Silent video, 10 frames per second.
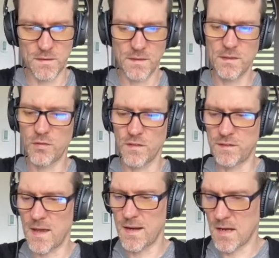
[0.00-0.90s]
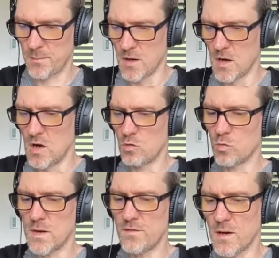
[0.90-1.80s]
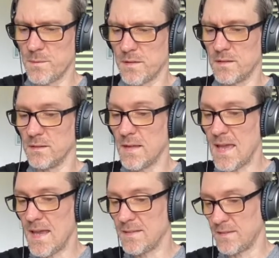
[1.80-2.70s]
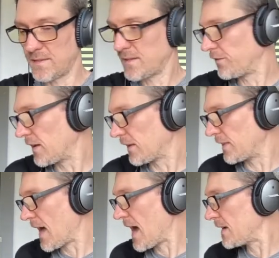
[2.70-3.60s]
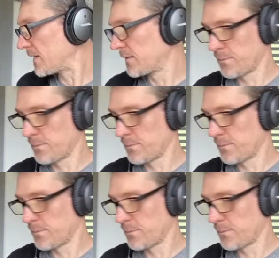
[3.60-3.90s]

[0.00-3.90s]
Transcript: This is for setting up reverbs and delays and stuff like that.